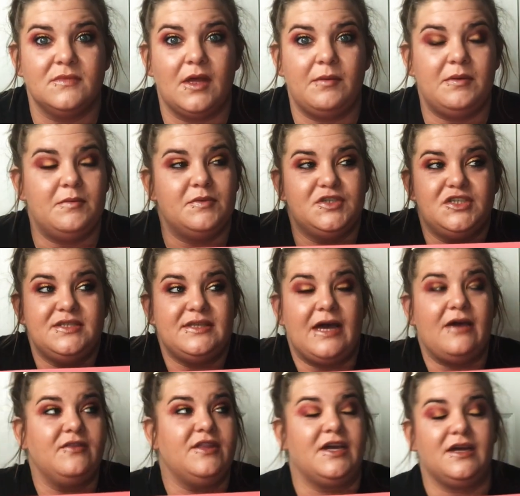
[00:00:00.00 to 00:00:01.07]
I mean, it was just
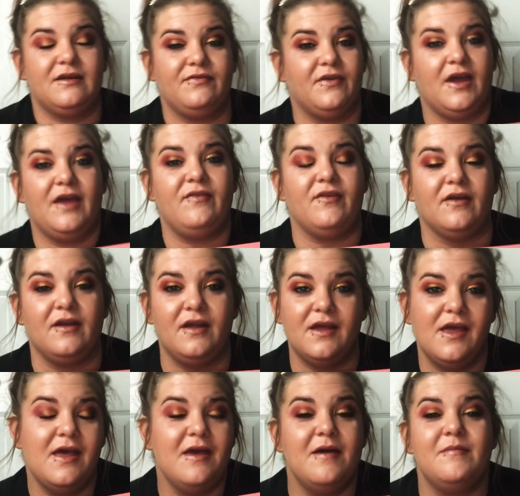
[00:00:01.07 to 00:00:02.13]
out there forever,
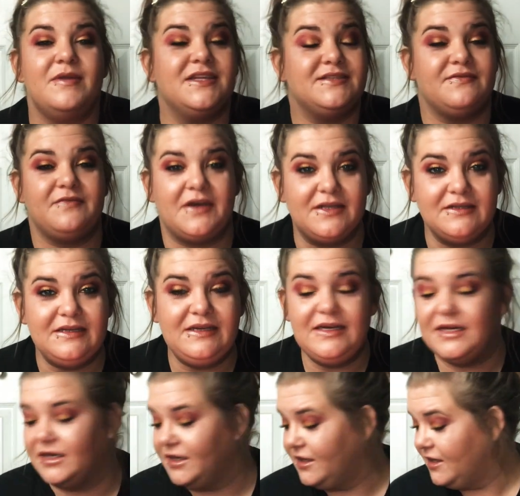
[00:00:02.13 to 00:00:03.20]
but it's
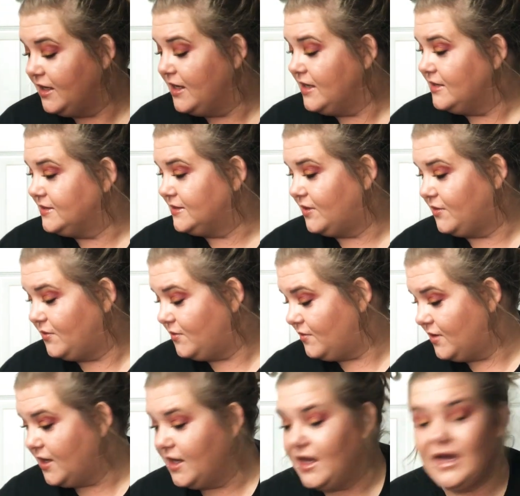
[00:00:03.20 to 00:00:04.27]
finally here.
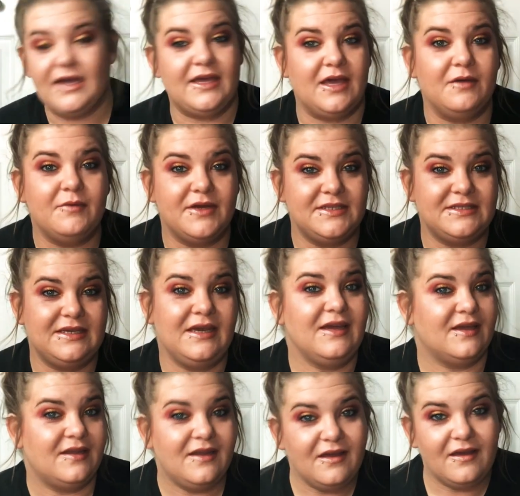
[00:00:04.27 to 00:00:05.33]
So I can't wait to
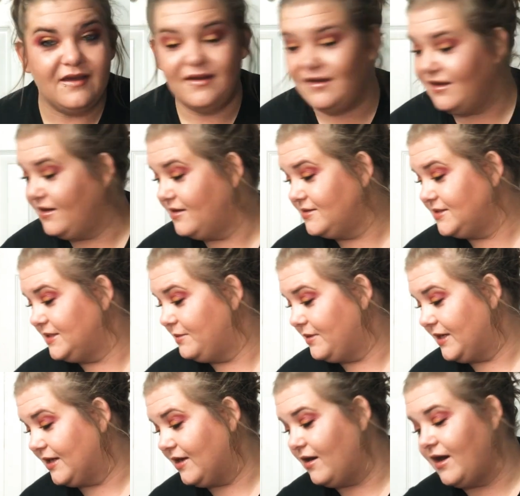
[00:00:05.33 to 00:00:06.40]
get in it and see
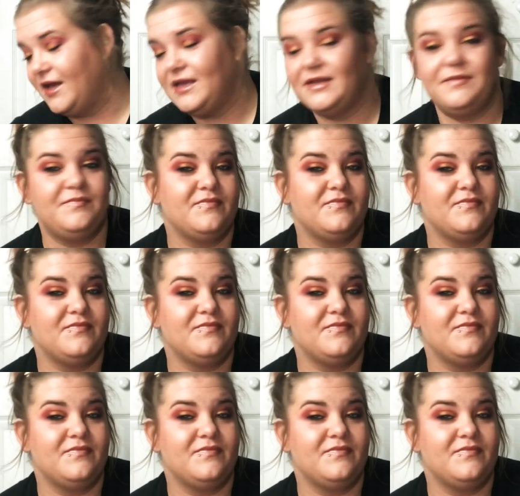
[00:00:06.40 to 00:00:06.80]
what I got.